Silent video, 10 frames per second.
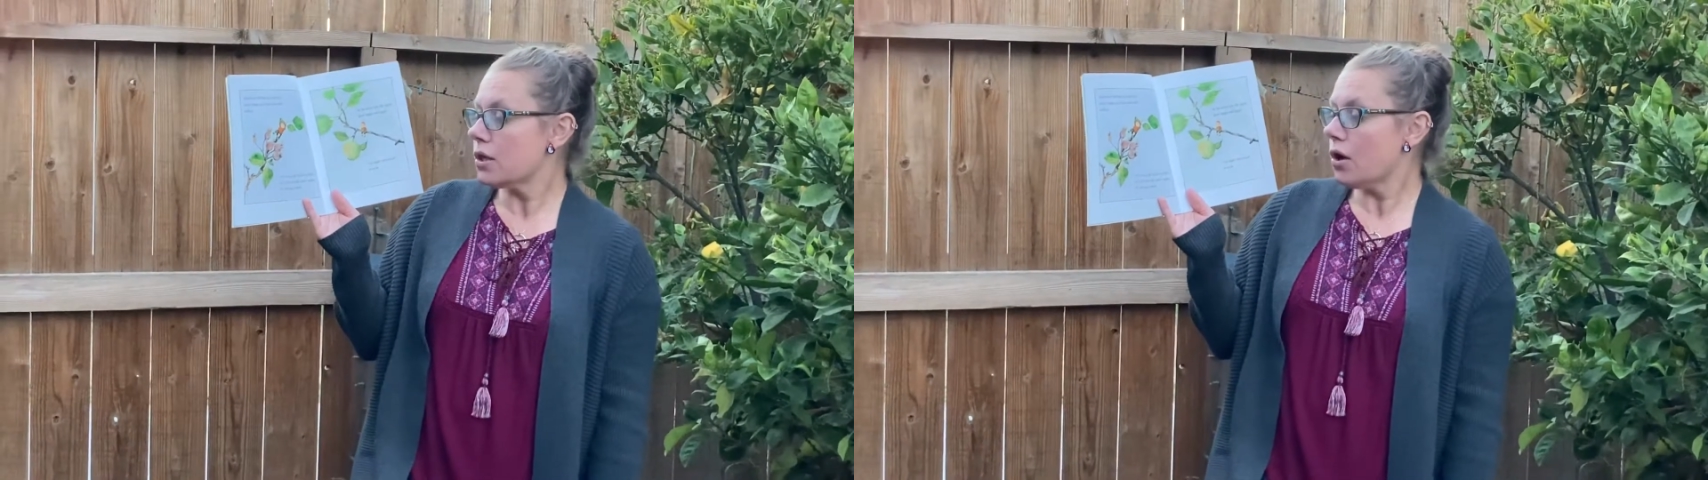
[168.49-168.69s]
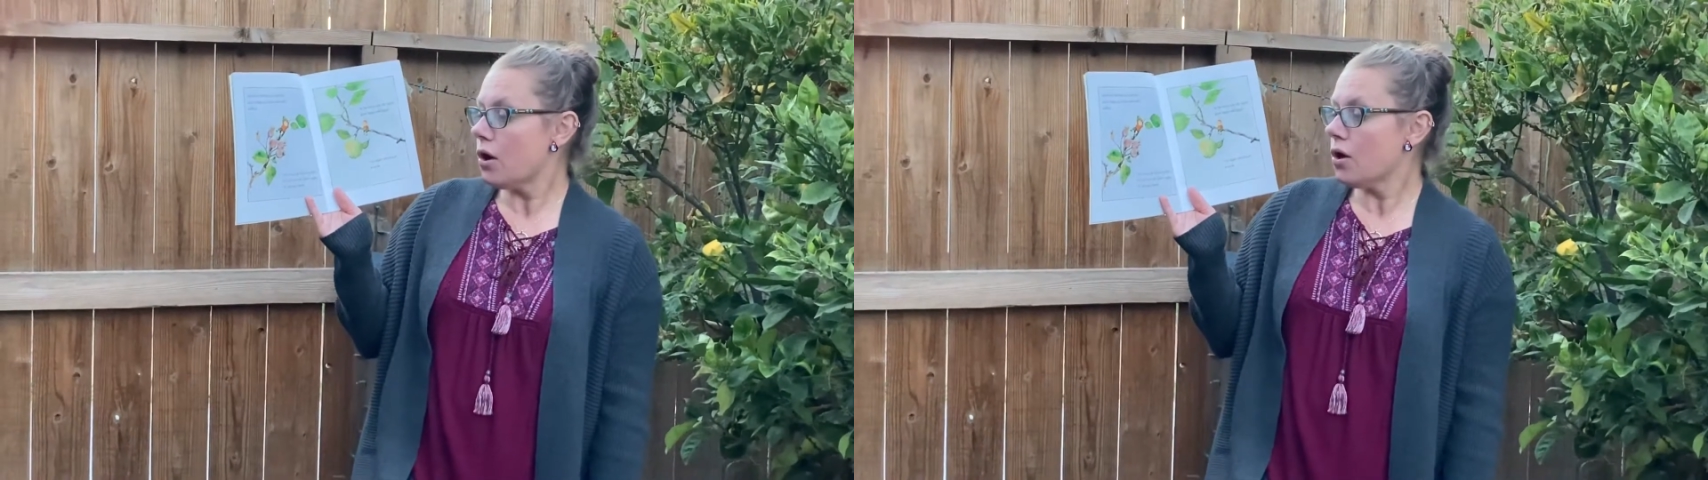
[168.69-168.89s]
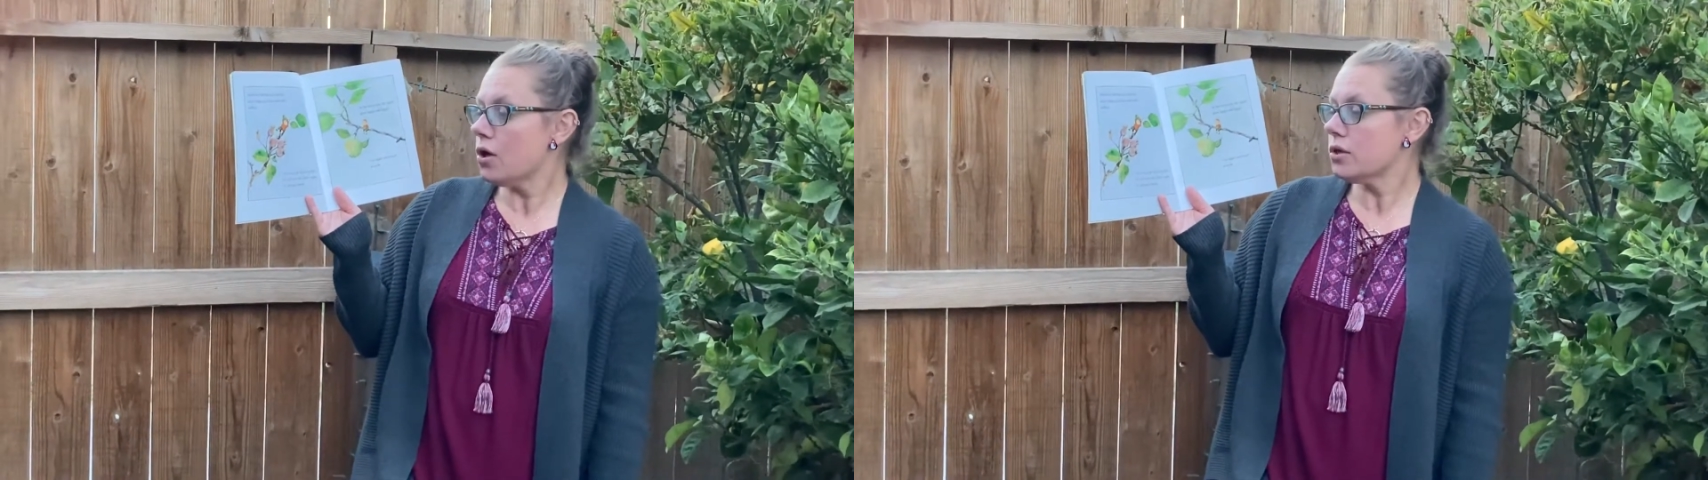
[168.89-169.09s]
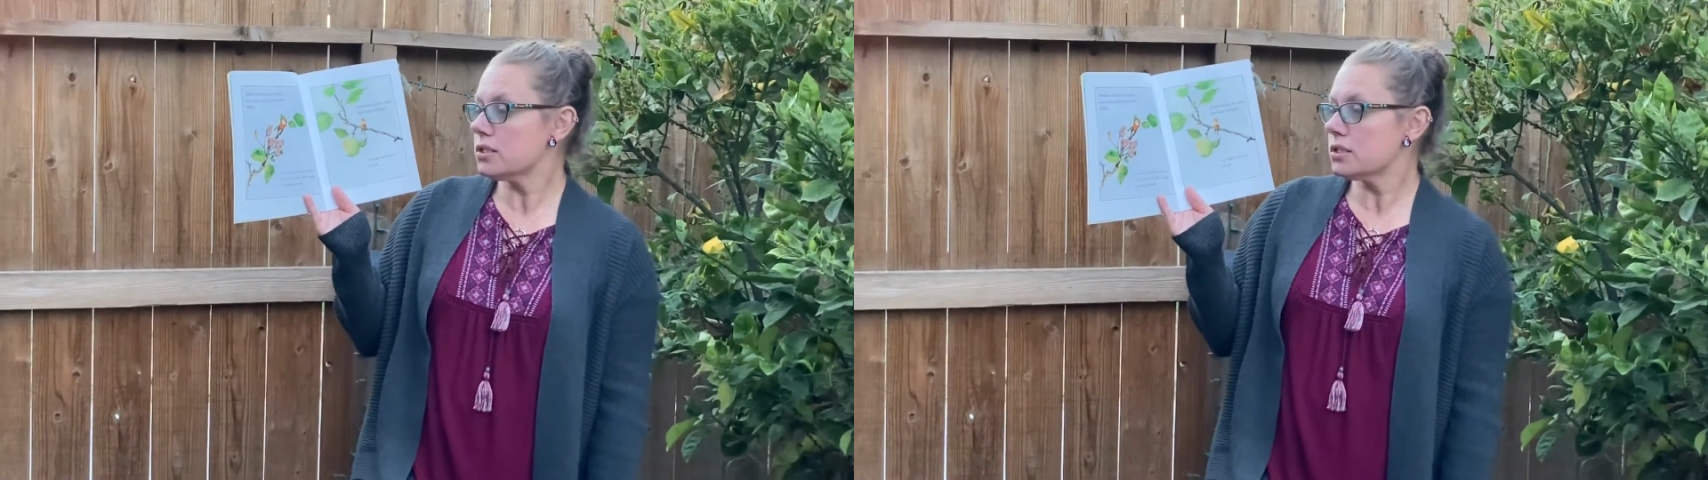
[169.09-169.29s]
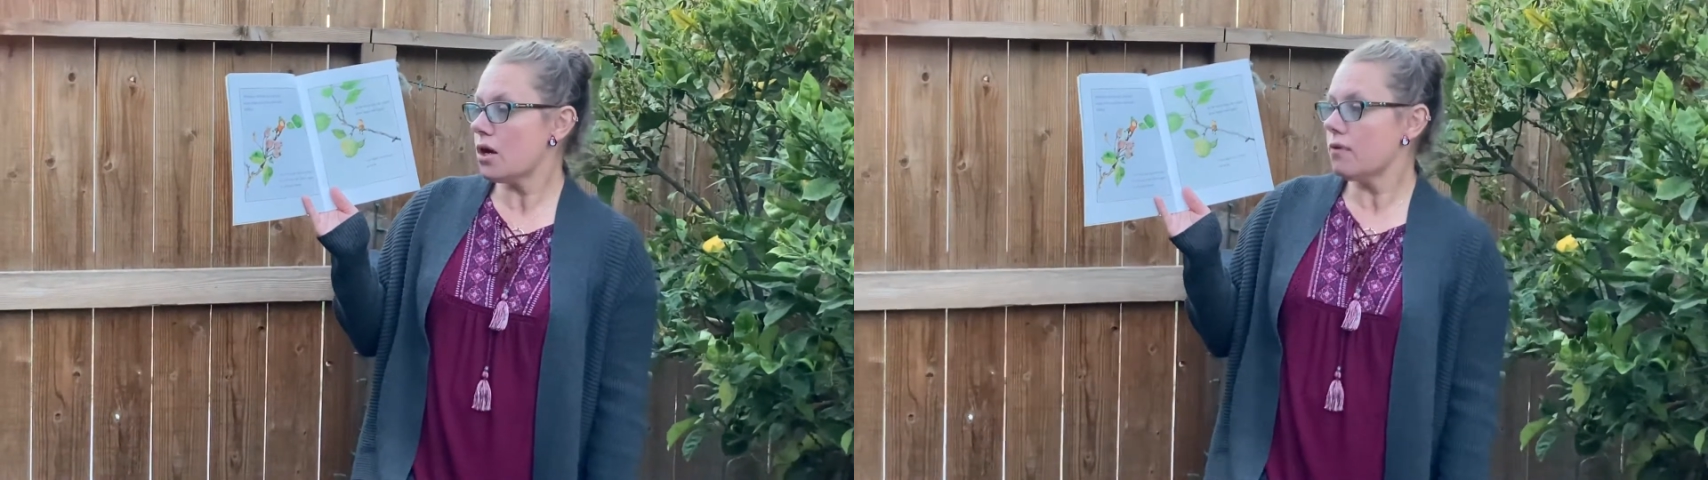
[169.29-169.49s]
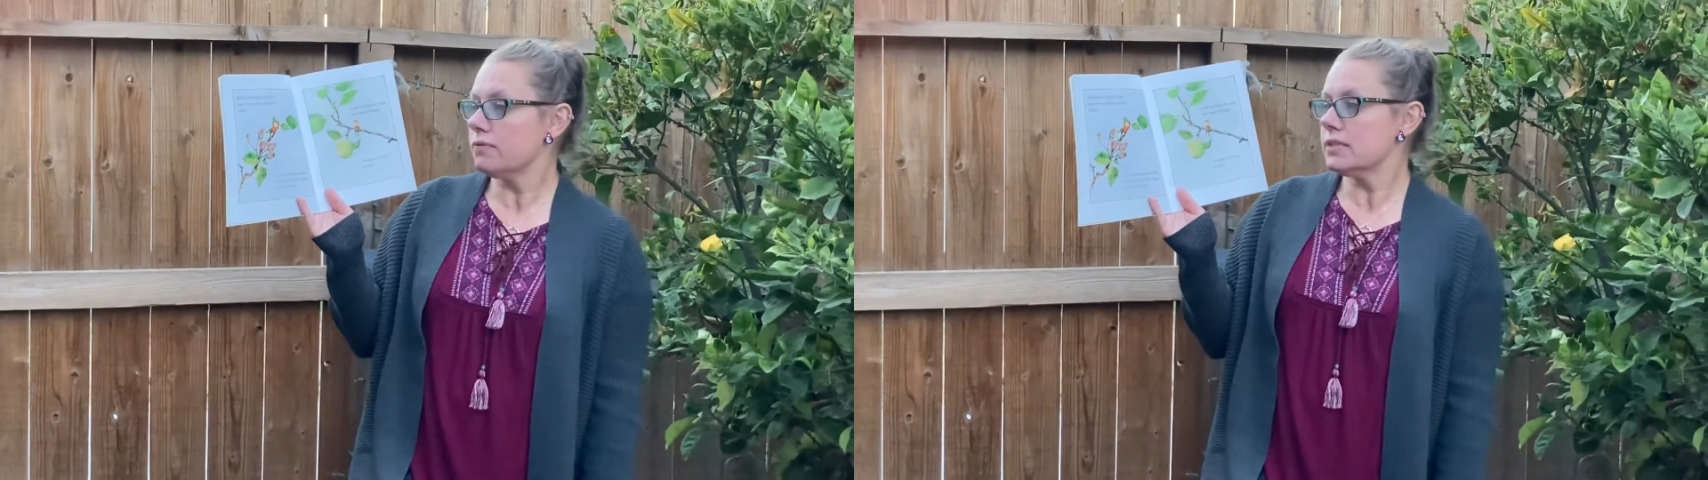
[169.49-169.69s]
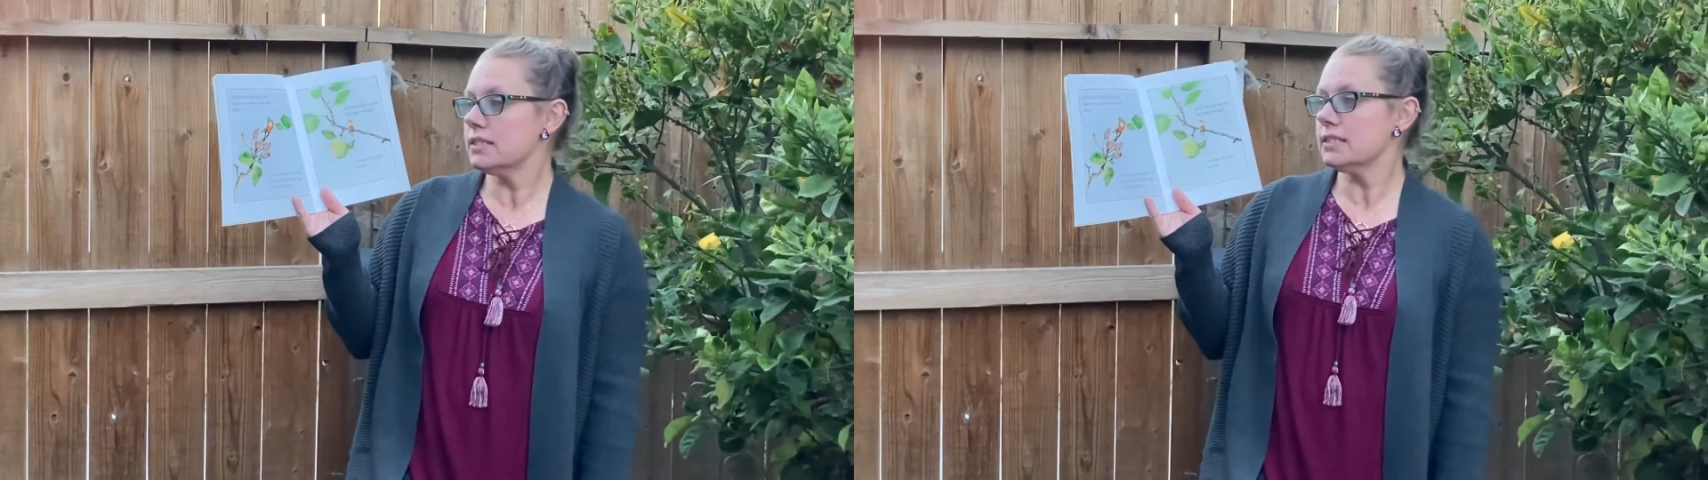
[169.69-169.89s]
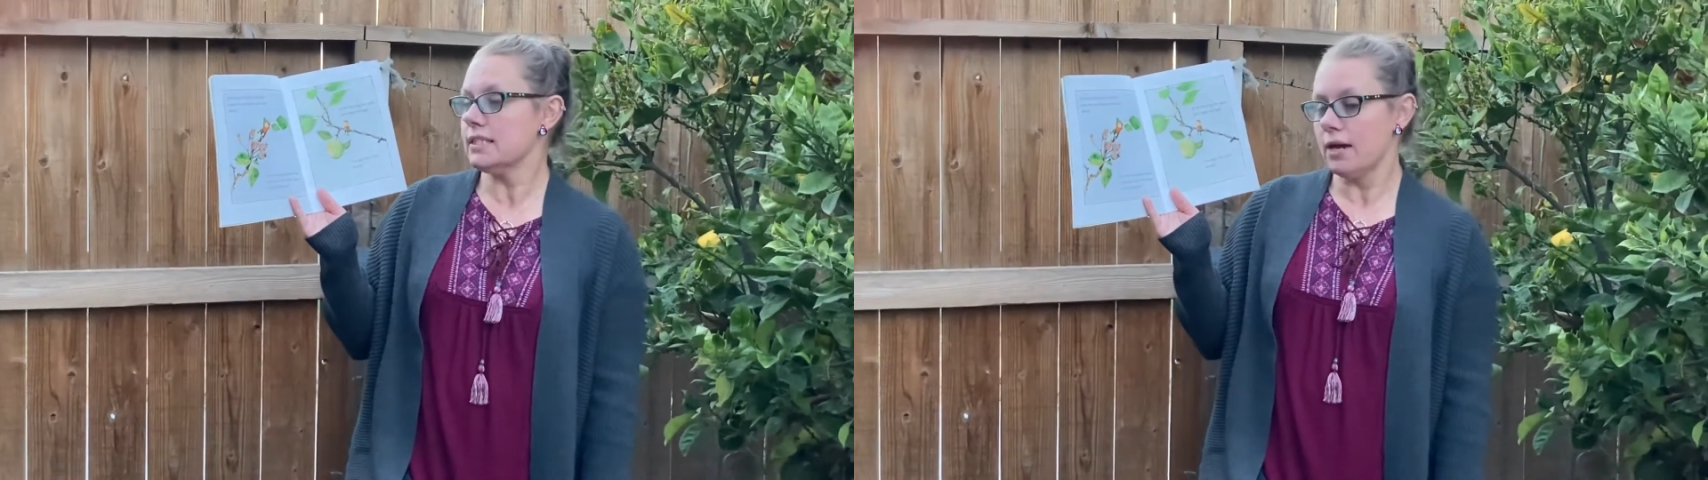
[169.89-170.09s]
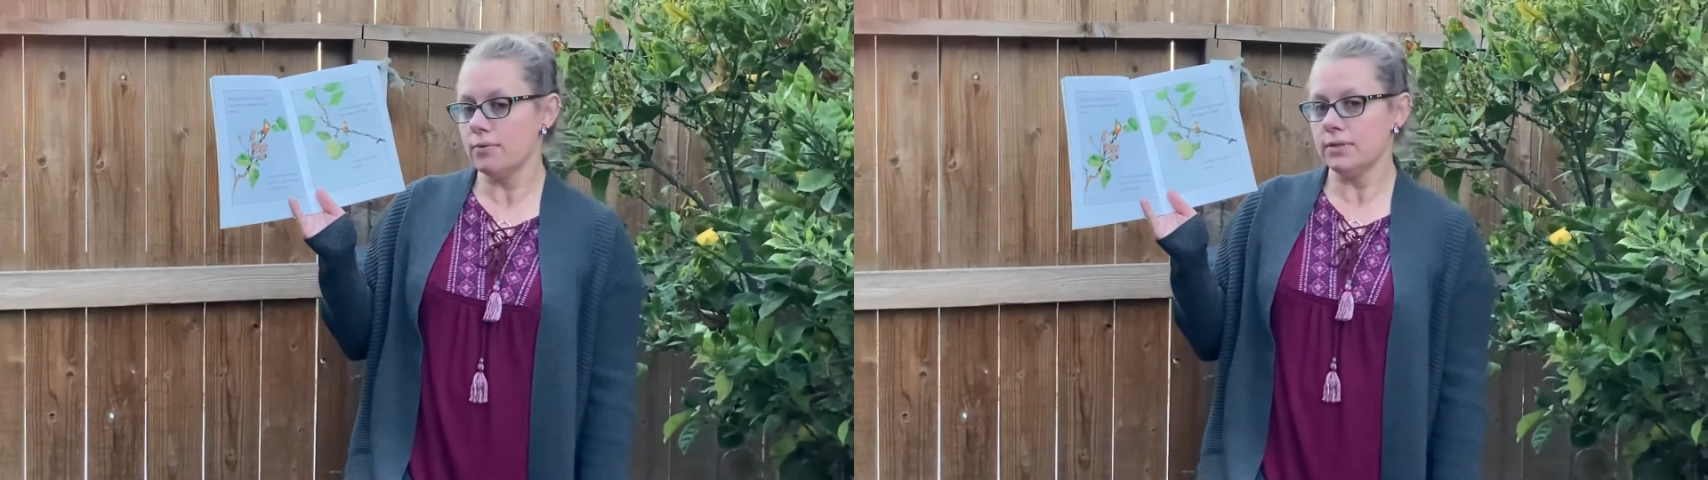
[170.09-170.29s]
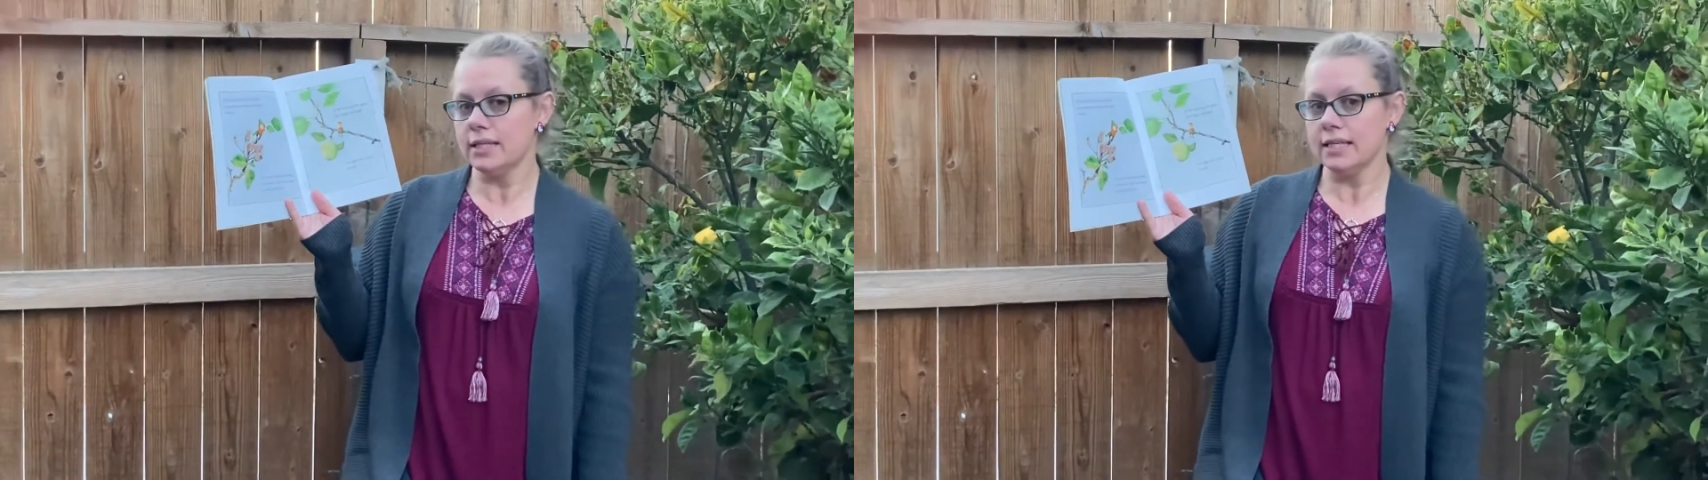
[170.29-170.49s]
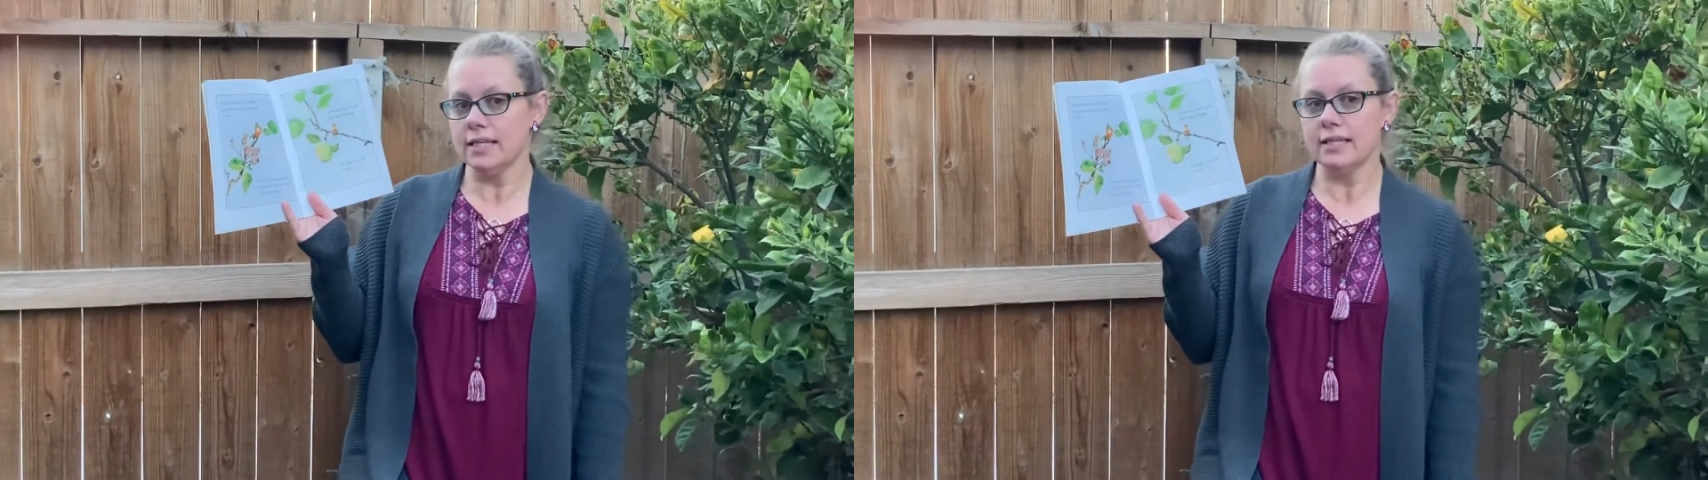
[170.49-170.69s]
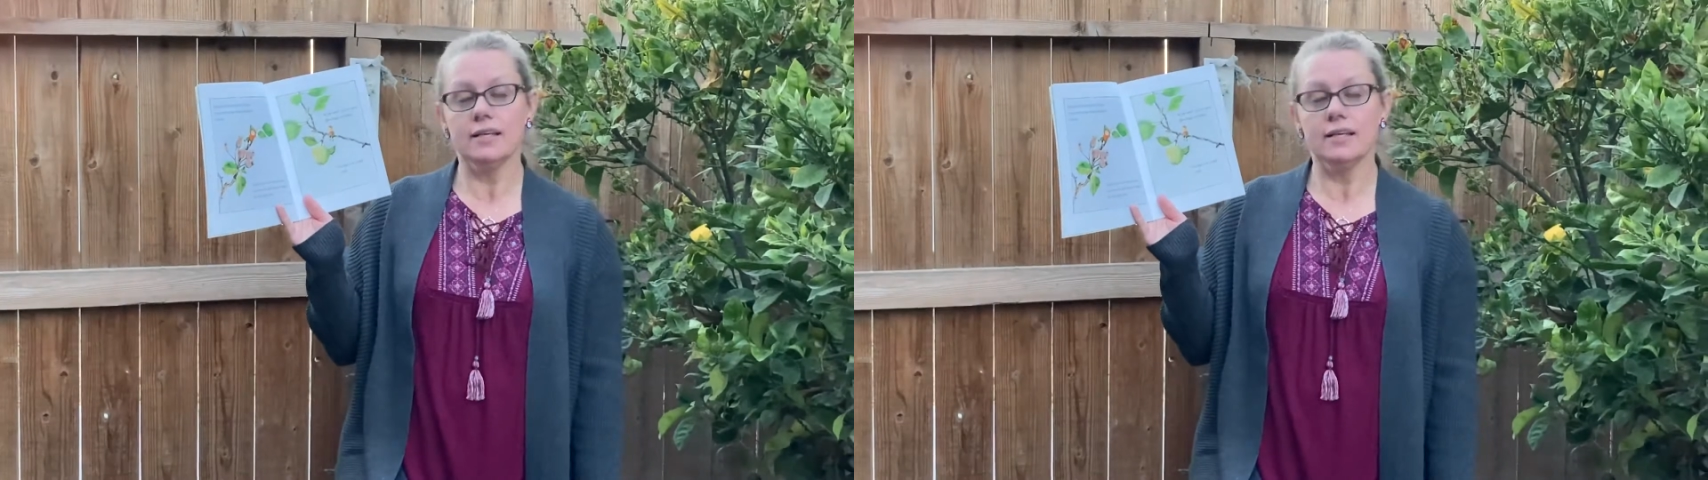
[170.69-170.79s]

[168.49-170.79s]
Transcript: all soft and downy.